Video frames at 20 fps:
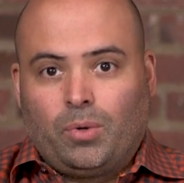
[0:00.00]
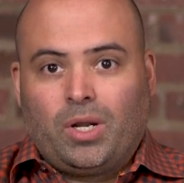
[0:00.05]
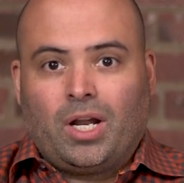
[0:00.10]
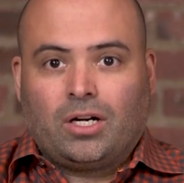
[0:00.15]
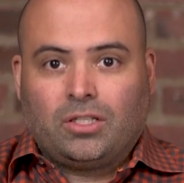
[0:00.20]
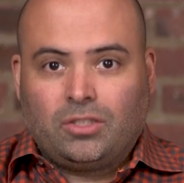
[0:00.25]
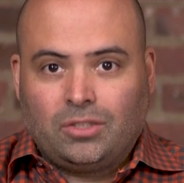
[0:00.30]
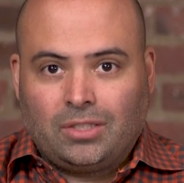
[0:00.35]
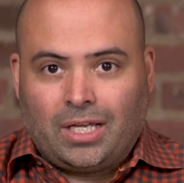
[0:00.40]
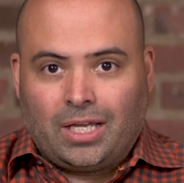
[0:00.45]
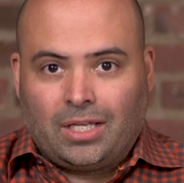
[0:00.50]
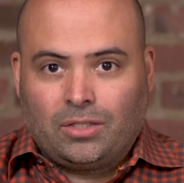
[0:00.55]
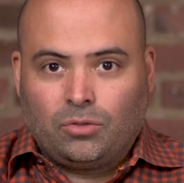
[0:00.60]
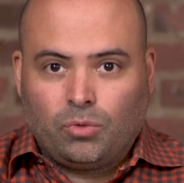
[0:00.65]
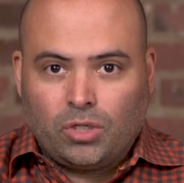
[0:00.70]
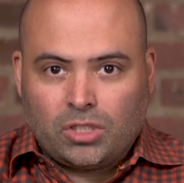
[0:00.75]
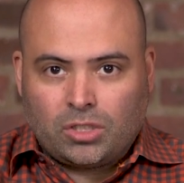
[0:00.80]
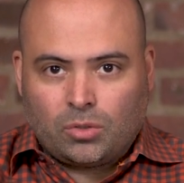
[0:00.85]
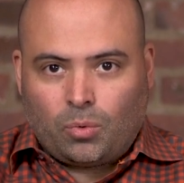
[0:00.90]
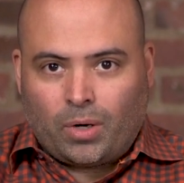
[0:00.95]
we are today and
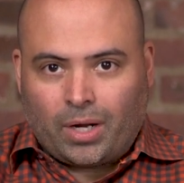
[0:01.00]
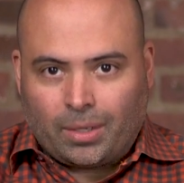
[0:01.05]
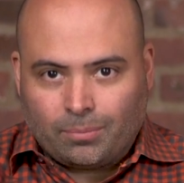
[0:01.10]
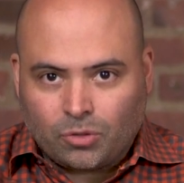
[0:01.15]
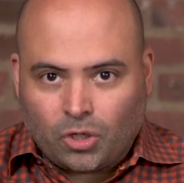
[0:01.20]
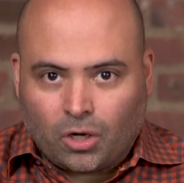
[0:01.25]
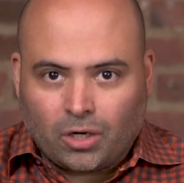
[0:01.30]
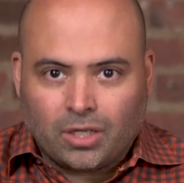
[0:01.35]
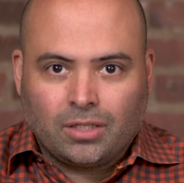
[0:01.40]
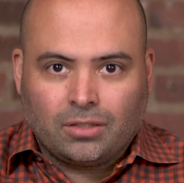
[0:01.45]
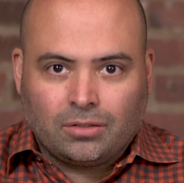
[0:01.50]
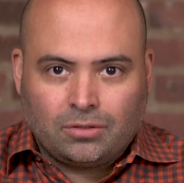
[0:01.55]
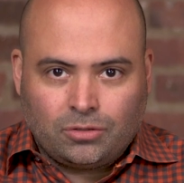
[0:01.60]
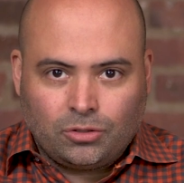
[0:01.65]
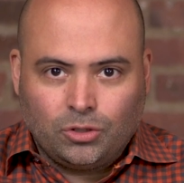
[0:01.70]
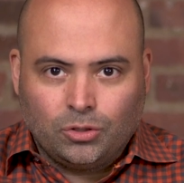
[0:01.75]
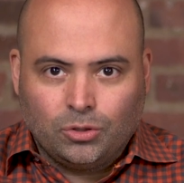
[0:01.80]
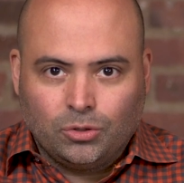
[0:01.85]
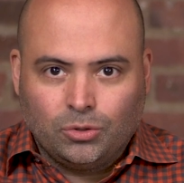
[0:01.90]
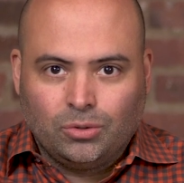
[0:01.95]
the reason why I'm talking
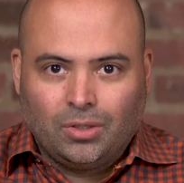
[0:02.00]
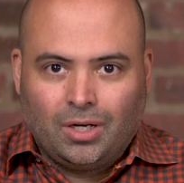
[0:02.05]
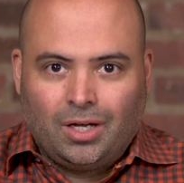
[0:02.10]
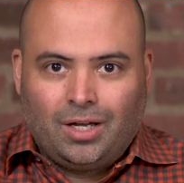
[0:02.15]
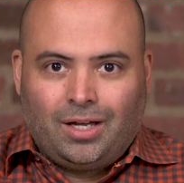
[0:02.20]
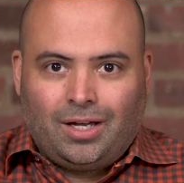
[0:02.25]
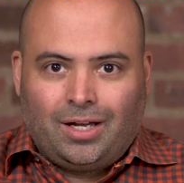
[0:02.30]
to you